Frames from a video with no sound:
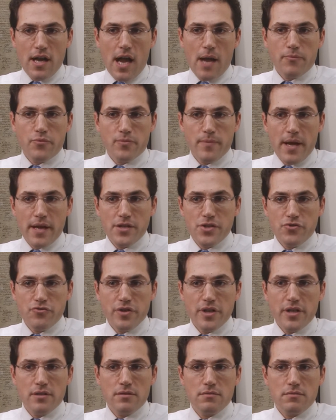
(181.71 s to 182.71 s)
Compromise
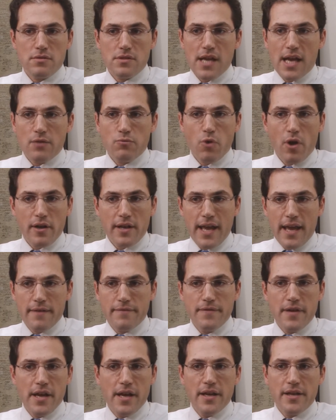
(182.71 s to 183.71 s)
Street, sidewalk
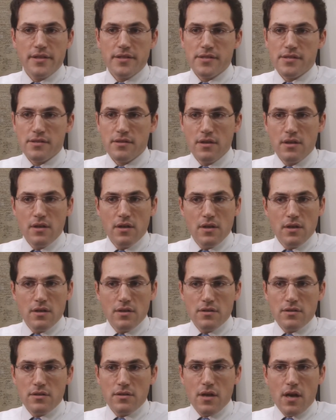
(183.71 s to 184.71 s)
cafes,
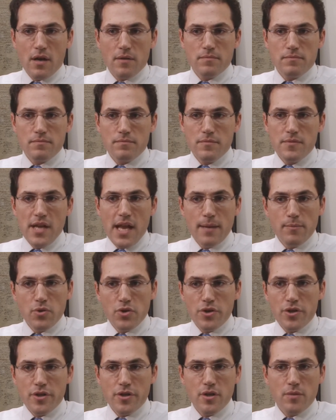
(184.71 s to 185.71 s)

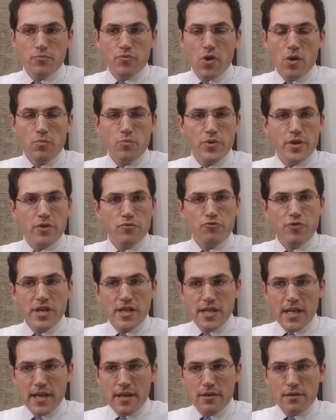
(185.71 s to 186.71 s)
neighborhood-appropriate
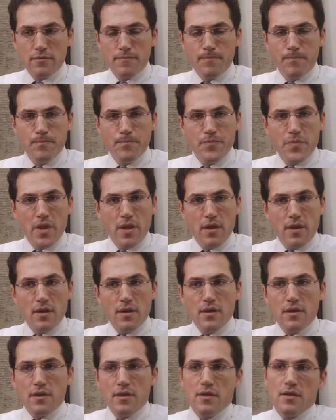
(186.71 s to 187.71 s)
retail
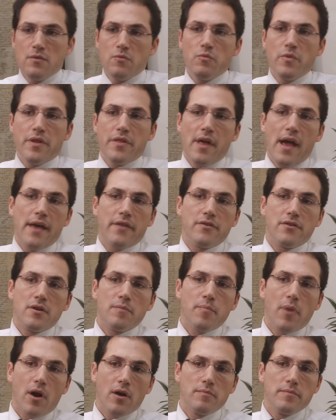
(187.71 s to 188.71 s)
with either
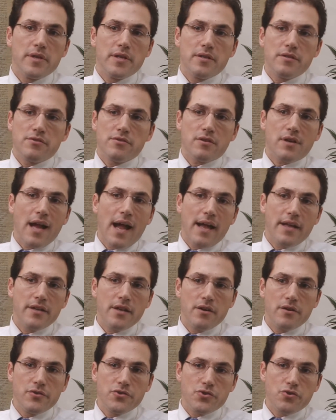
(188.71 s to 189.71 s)
apartments or
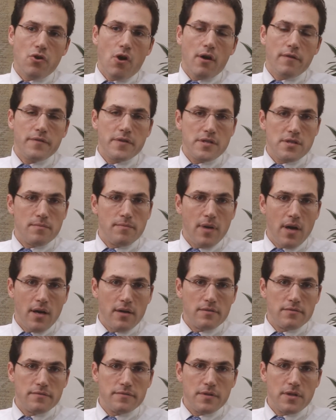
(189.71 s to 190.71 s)
condos or office
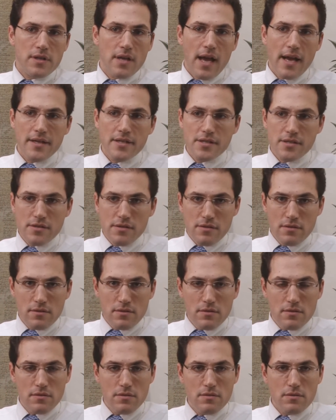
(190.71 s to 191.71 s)
above, a nice
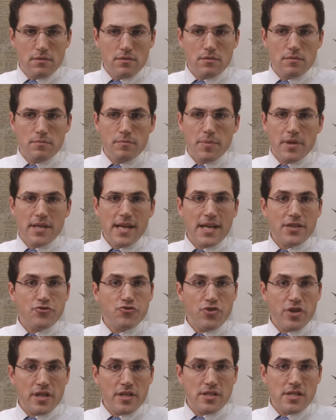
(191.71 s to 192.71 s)

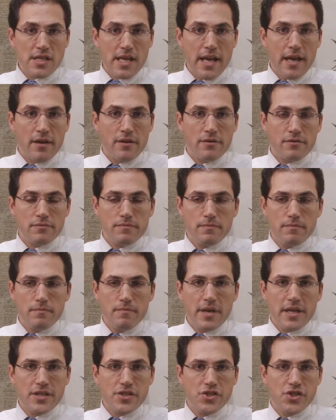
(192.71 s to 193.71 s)
pedestrian-scale,
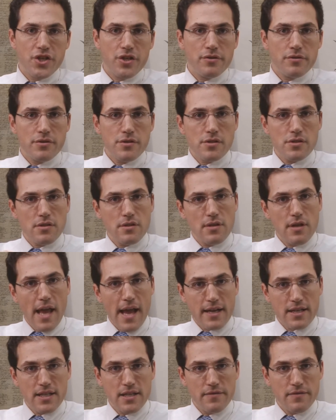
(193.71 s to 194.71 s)
mixed-use
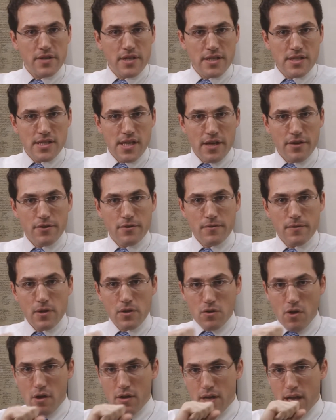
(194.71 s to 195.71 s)
activity center
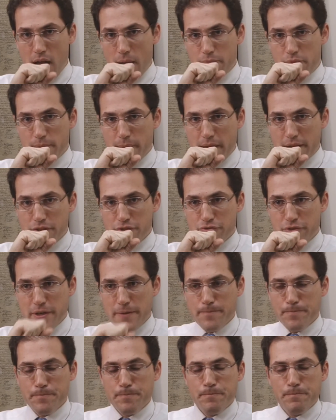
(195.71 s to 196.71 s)
along Compromise
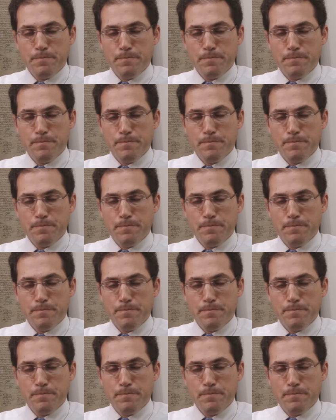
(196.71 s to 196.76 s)
Street